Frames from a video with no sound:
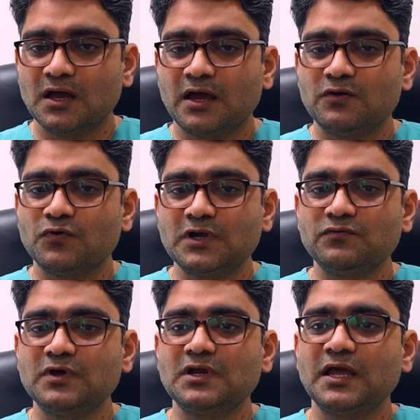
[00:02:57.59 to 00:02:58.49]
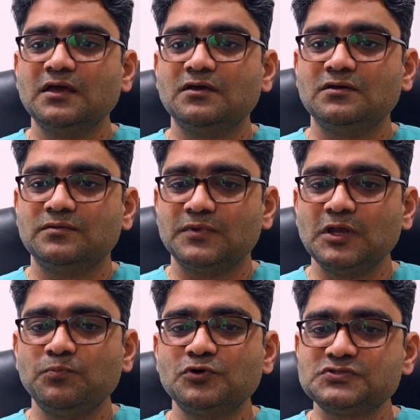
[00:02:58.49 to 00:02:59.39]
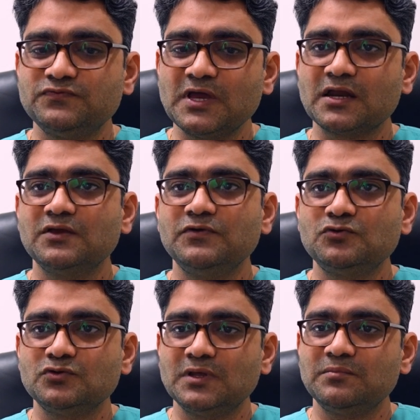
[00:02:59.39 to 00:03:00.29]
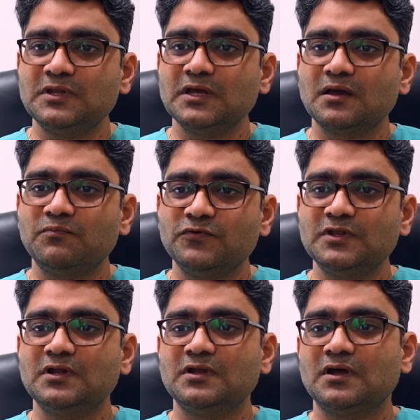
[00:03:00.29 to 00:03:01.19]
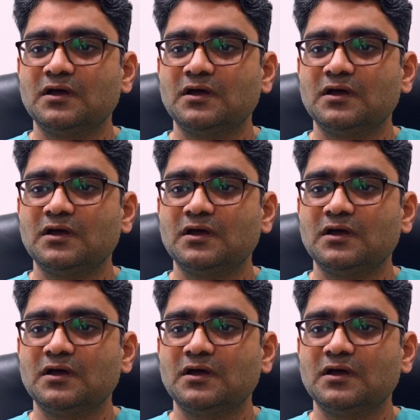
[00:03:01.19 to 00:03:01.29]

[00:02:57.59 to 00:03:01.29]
And whatever like inputs we are giving to them, they come within